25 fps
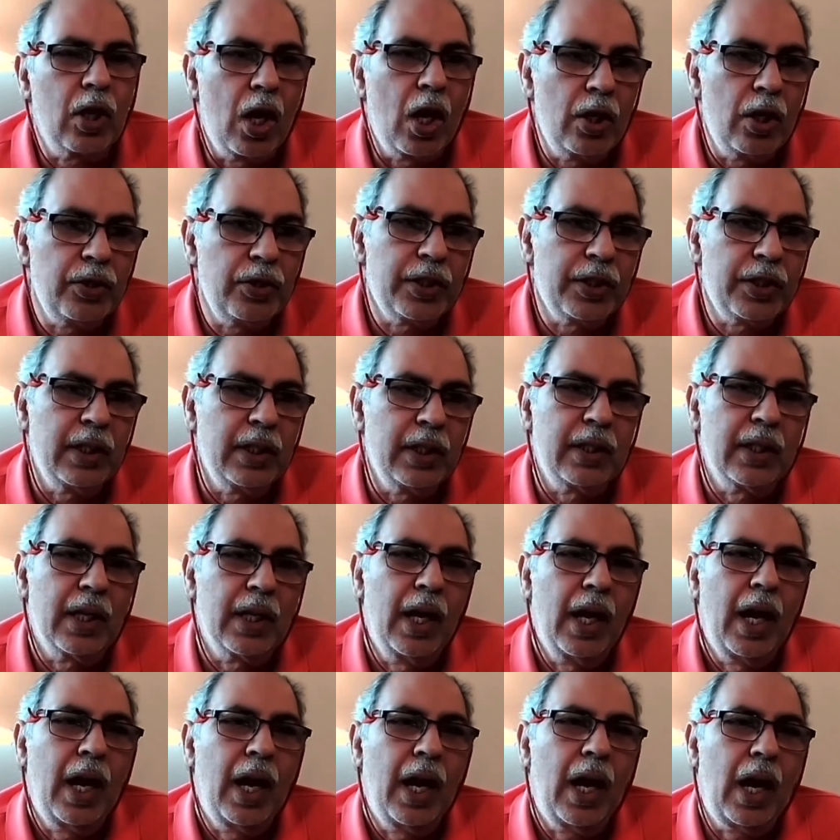content
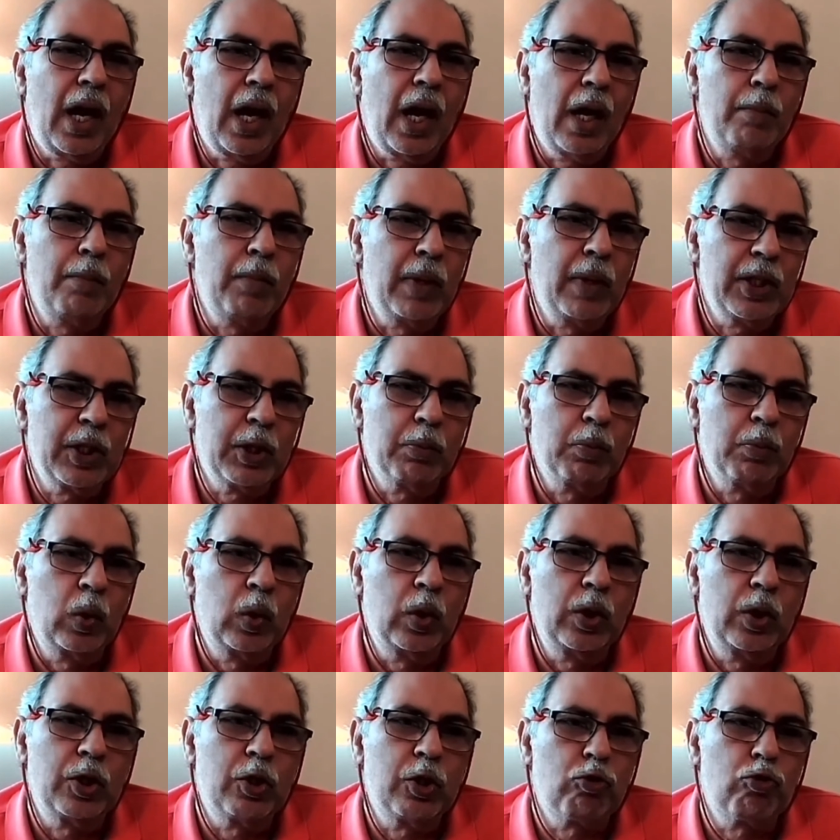are much
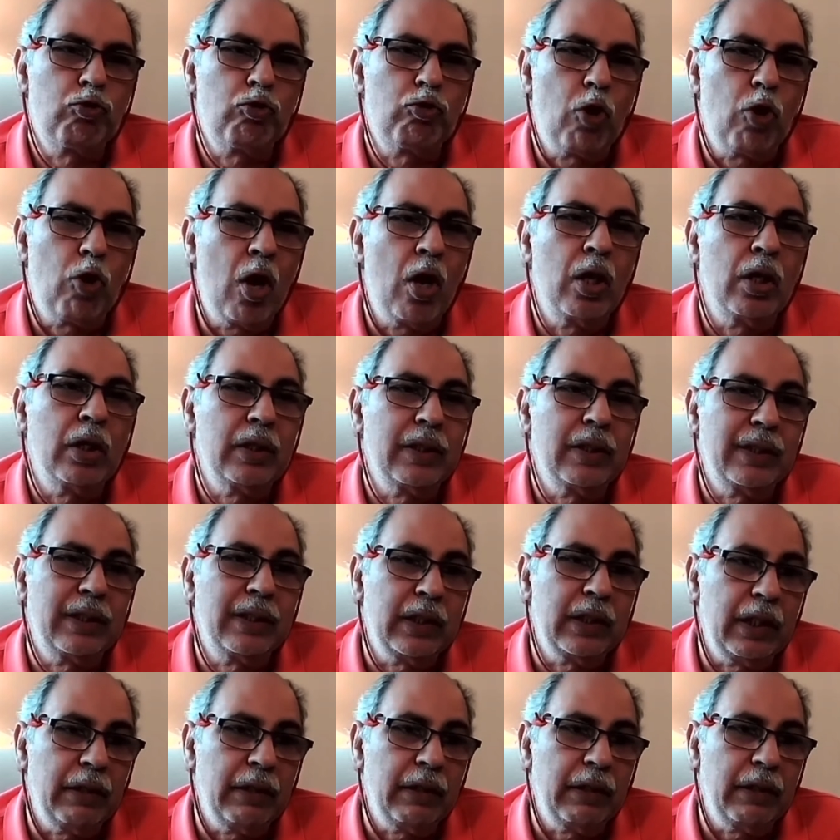more strong,
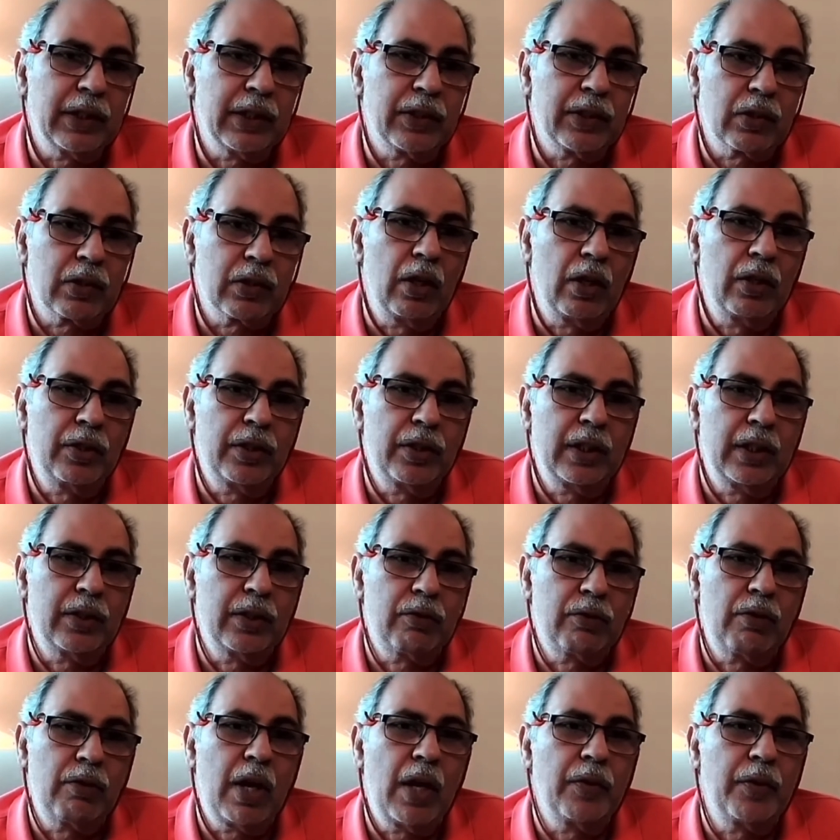serious content
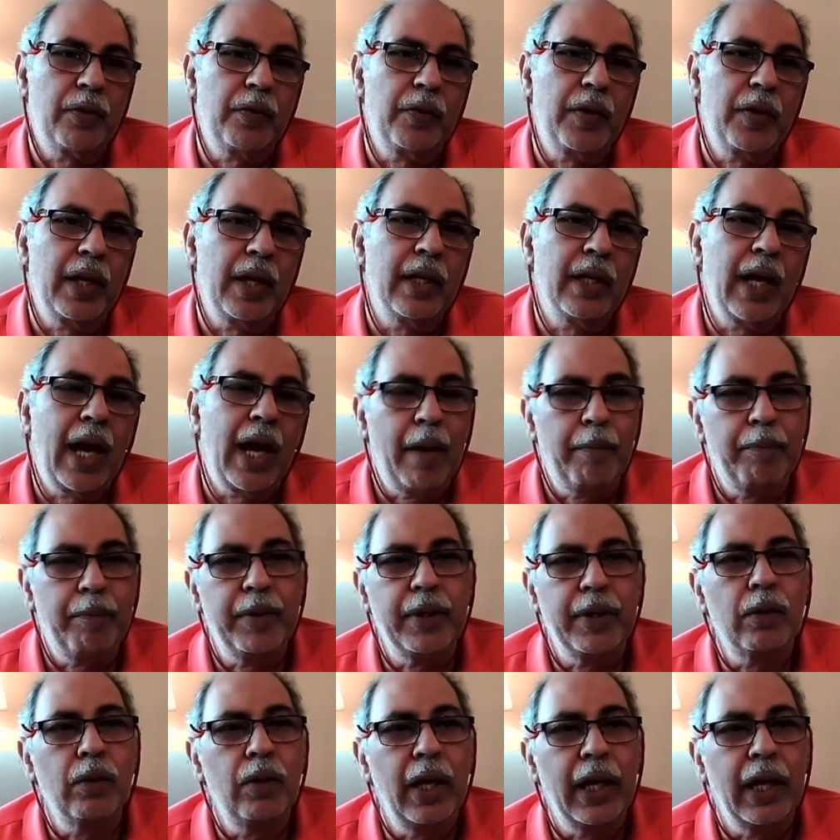rather than
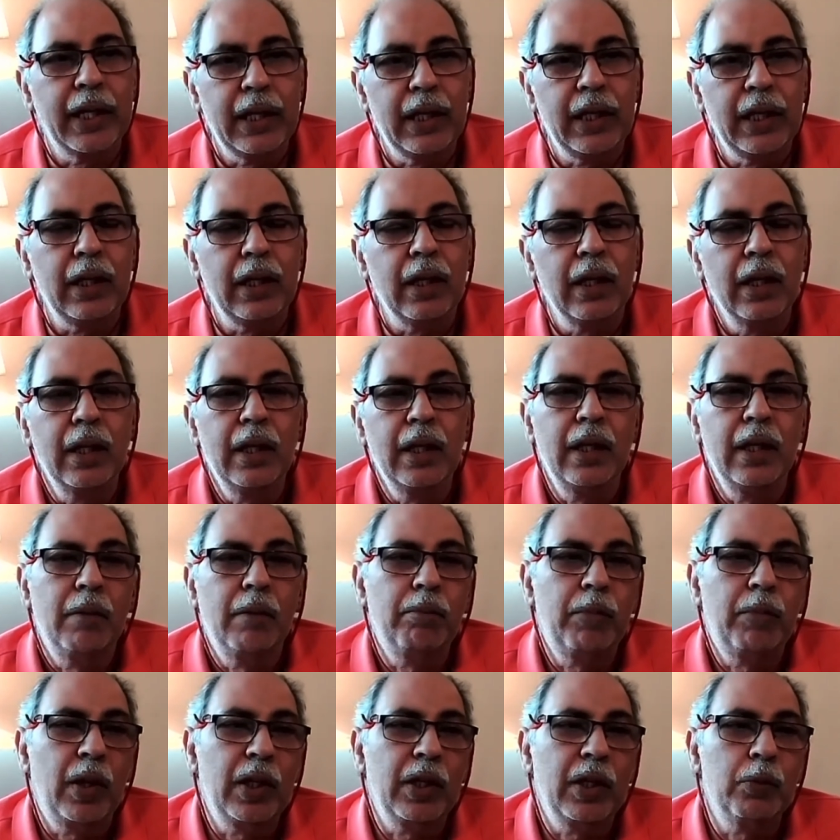happy-go-lucky
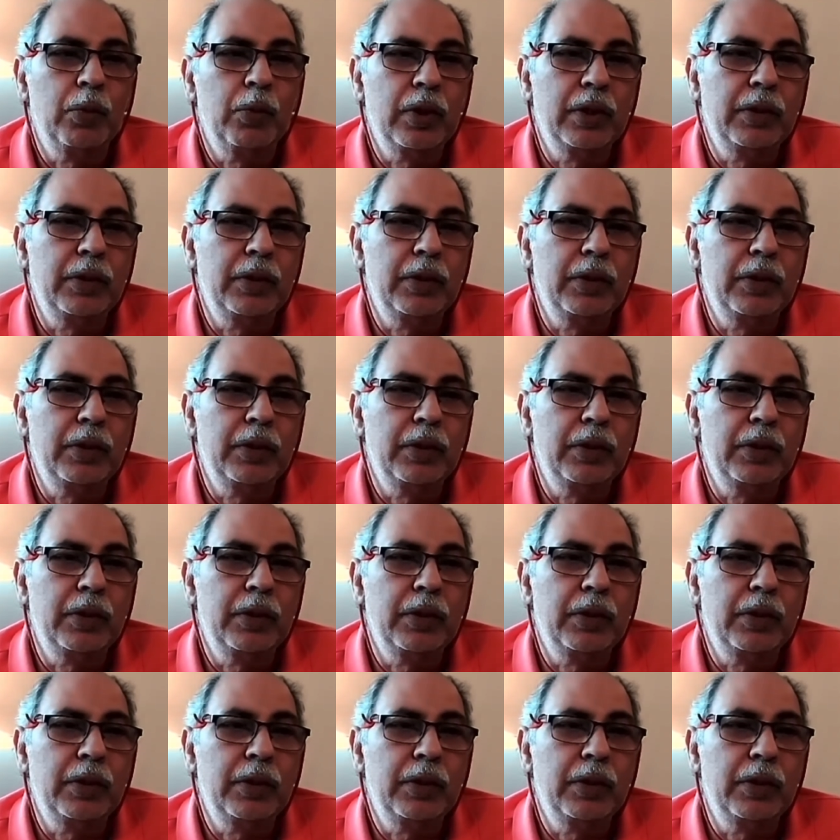Bollywood